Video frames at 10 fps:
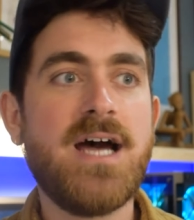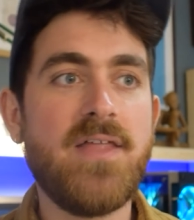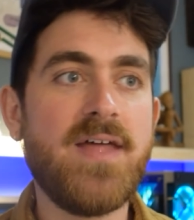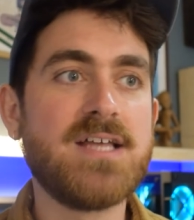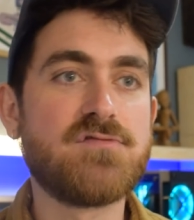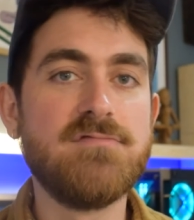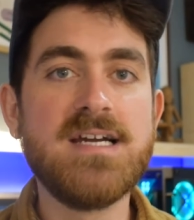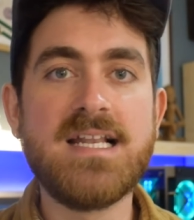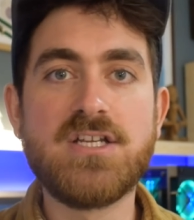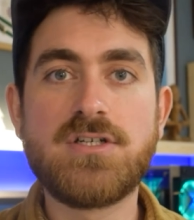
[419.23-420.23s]
And that's
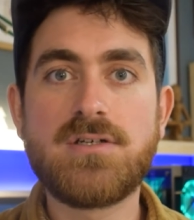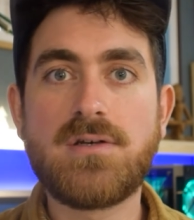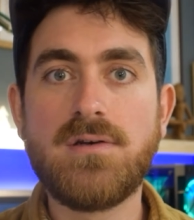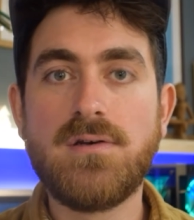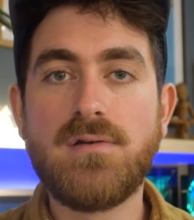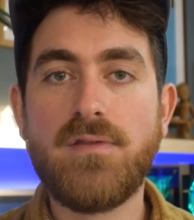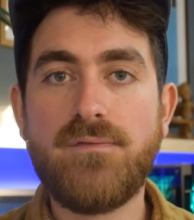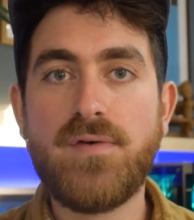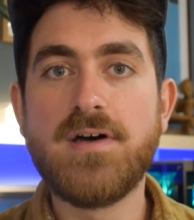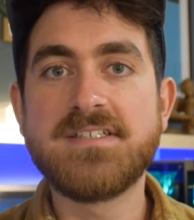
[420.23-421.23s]
really the
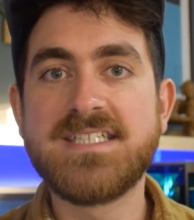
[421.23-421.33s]
first